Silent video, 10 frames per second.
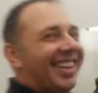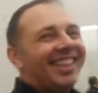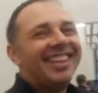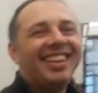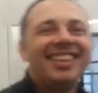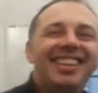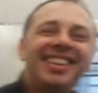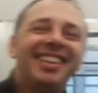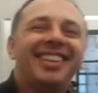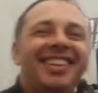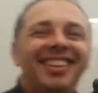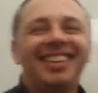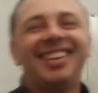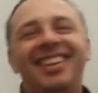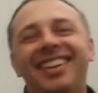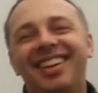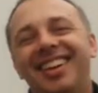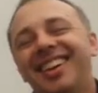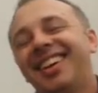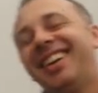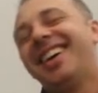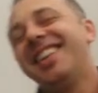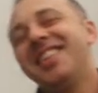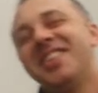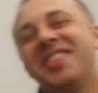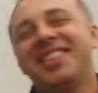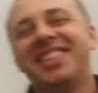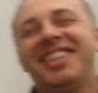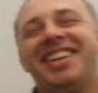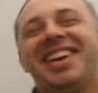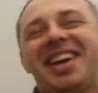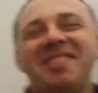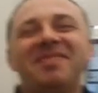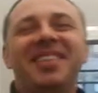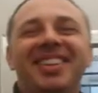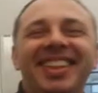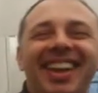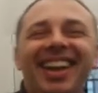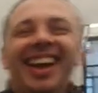Goodbye, Jen. And this is